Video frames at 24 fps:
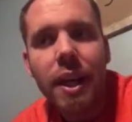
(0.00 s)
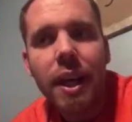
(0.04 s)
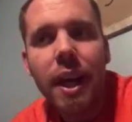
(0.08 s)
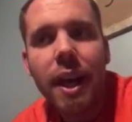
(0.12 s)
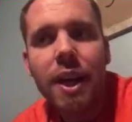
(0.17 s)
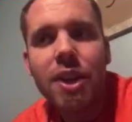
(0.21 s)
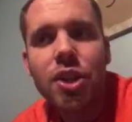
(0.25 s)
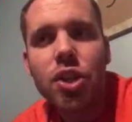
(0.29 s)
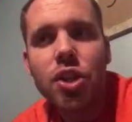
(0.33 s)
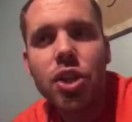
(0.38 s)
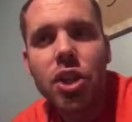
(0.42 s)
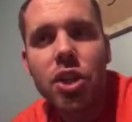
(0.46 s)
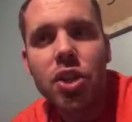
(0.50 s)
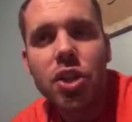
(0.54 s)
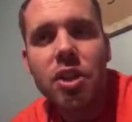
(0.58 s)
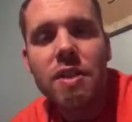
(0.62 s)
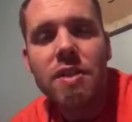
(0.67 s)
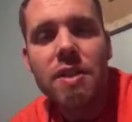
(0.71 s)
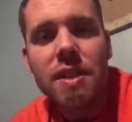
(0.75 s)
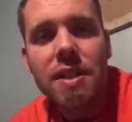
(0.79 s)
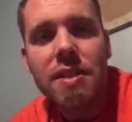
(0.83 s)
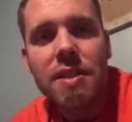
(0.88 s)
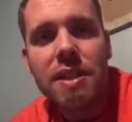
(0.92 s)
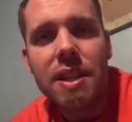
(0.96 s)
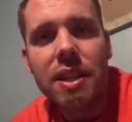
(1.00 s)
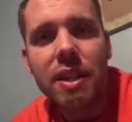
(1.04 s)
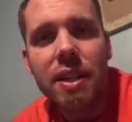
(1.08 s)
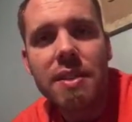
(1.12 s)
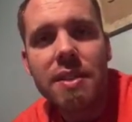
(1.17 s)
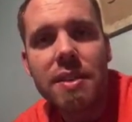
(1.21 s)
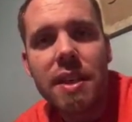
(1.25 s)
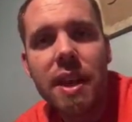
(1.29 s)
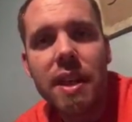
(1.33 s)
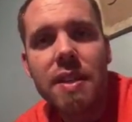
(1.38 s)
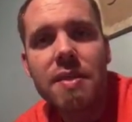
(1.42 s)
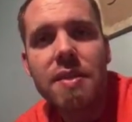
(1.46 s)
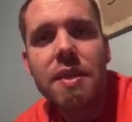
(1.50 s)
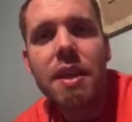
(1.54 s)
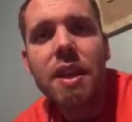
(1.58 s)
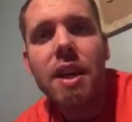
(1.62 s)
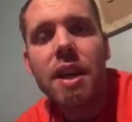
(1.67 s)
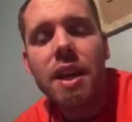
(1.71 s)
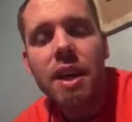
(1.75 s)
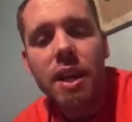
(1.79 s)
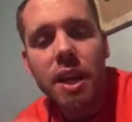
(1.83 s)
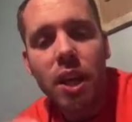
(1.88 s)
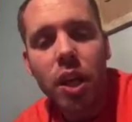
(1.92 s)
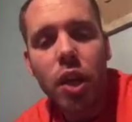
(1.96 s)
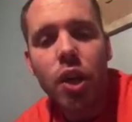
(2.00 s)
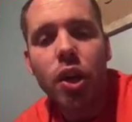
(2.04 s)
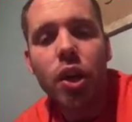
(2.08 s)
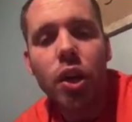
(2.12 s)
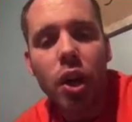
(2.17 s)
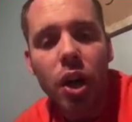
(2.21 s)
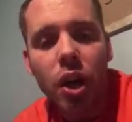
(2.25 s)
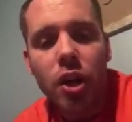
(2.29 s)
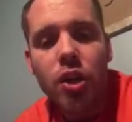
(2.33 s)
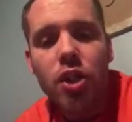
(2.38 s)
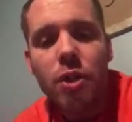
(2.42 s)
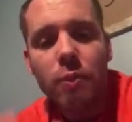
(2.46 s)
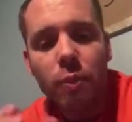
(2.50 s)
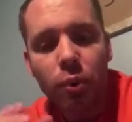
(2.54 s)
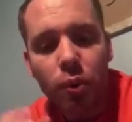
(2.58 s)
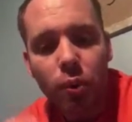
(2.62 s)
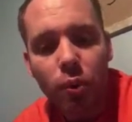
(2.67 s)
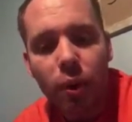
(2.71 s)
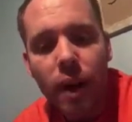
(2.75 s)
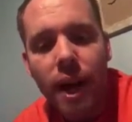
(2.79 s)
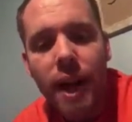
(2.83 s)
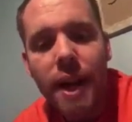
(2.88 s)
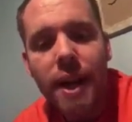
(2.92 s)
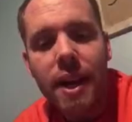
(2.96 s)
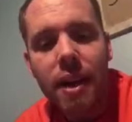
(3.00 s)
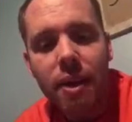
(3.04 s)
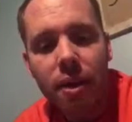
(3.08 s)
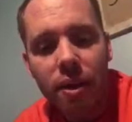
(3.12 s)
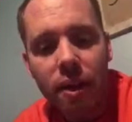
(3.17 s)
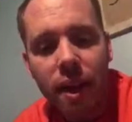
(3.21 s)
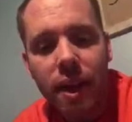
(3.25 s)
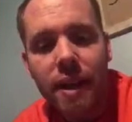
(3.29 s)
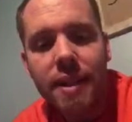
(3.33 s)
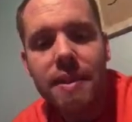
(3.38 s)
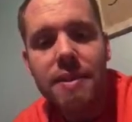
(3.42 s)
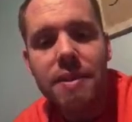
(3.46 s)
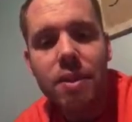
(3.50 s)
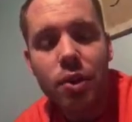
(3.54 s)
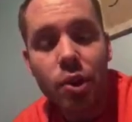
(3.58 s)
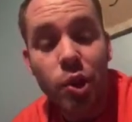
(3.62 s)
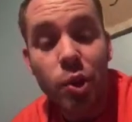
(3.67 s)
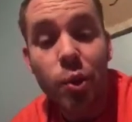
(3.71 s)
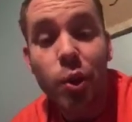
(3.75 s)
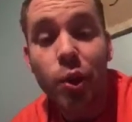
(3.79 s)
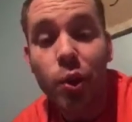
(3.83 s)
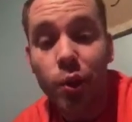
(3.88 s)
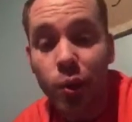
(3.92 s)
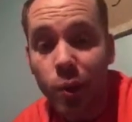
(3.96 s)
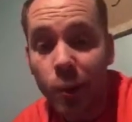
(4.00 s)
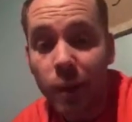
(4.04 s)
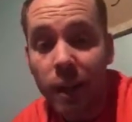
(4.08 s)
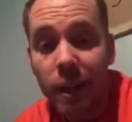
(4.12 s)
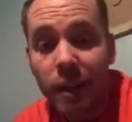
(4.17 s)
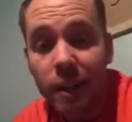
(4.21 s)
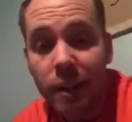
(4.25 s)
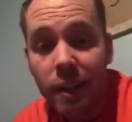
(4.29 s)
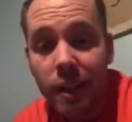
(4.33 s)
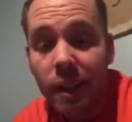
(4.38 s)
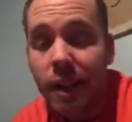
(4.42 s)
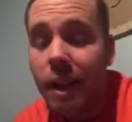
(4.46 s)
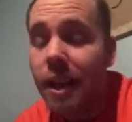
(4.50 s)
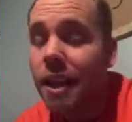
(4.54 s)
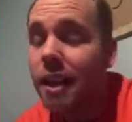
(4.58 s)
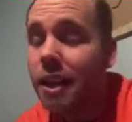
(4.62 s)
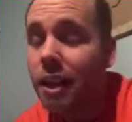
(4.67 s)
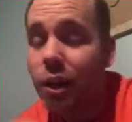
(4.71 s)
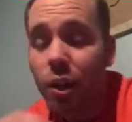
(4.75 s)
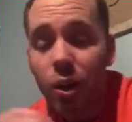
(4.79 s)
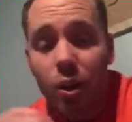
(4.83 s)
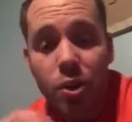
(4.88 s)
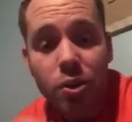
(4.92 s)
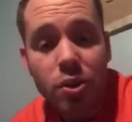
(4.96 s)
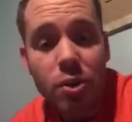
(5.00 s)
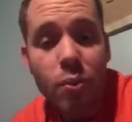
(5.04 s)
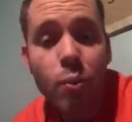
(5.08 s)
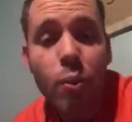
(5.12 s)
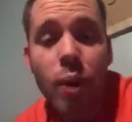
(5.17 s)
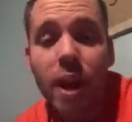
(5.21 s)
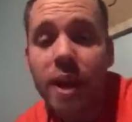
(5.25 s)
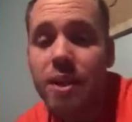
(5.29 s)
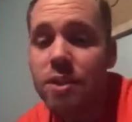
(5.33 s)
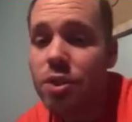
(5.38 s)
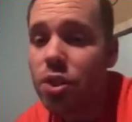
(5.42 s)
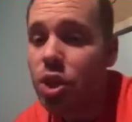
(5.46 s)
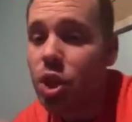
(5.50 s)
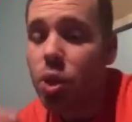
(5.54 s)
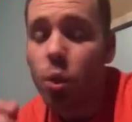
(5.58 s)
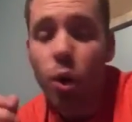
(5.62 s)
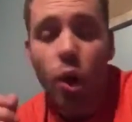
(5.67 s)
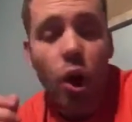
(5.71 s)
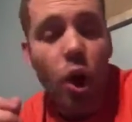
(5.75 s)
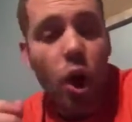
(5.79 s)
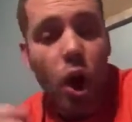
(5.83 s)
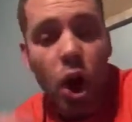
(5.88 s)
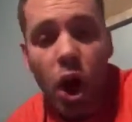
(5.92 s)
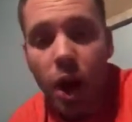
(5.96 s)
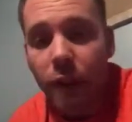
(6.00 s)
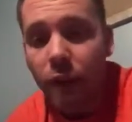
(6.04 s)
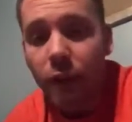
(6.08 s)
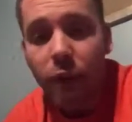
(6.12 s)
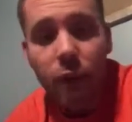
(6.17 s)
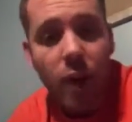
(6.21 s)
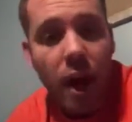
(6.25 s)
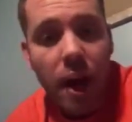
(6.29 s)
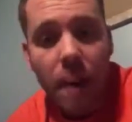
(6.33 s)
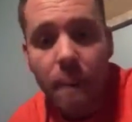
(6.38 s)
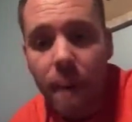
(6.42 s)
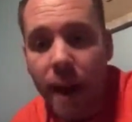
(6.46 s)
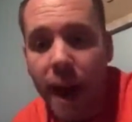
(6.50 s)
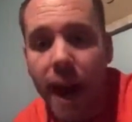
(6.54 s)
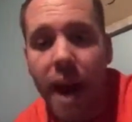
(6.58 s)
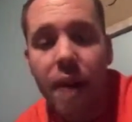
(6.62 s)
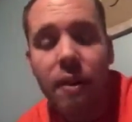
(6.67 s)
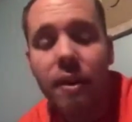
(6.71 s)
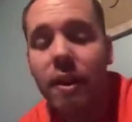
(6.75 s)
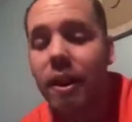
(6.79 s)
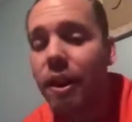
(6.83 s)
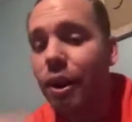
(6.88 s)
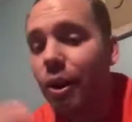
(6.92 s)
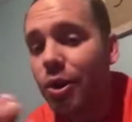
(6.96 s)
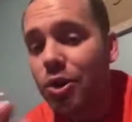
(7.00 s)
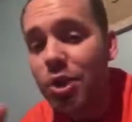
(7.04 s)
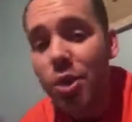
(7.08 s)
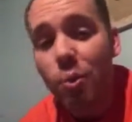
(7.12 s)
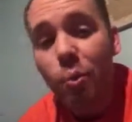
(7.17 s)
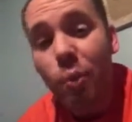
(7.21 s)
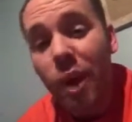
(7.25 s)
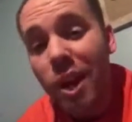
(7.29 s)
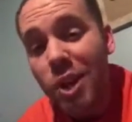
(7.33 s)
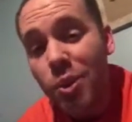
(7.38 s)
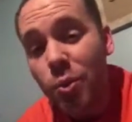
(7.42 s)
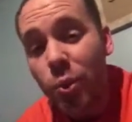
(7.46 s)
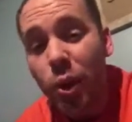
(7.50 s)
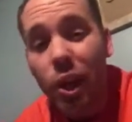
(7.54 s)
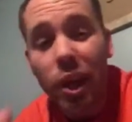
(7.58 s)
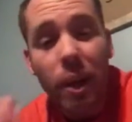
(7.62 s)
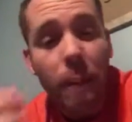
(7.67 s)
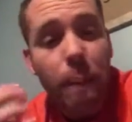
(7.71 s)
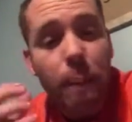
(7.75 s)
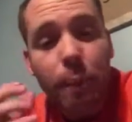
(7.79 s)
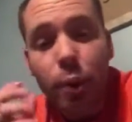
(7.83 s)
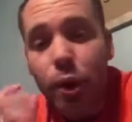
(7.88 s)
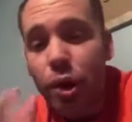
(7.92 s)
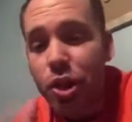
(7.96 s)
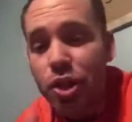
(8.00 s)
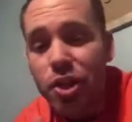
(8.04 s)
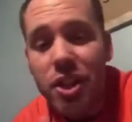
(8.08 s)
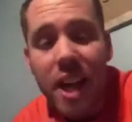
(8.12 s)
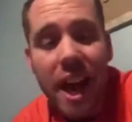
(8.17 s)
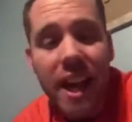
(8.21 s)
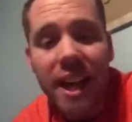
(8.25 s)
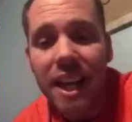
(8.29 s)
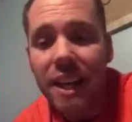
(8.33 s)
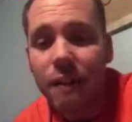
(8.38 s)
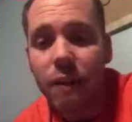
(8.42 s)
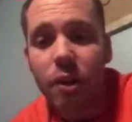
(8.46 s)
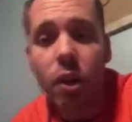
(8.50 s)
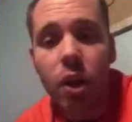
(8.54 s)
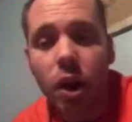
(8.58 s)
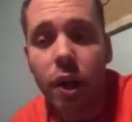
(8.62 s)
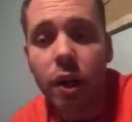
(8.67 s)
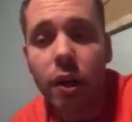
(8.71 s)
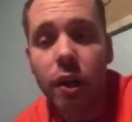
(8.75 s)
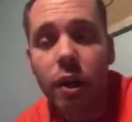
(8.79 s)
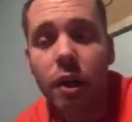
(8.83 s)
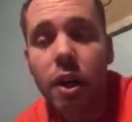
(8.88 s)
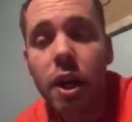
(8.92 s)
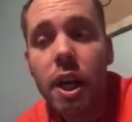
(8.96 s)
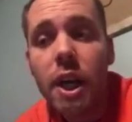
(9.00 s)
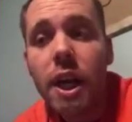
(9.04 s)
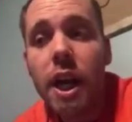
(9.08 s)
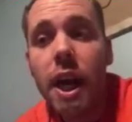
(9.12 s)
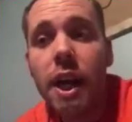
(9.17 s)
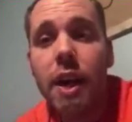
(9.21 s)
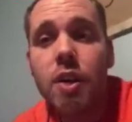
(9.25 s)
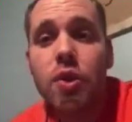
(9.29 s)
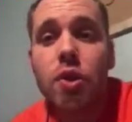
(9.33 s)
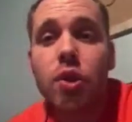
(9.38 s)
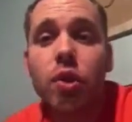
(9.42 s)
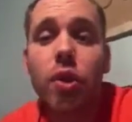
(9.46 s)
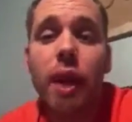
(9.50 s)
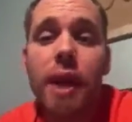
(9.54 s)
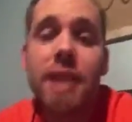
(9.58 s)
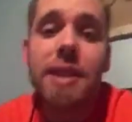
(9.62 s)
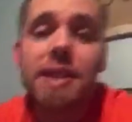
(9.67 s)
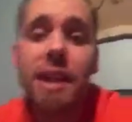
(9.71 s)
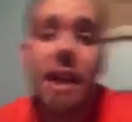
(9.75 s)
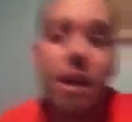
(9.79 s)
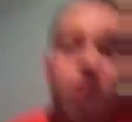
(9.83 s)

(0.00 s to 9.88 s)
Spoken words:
and she just sits there and says, here are some great things that you are doing, and here are some ways that you are on the right path, and here's some ways we're going to push that even harder. And it's great to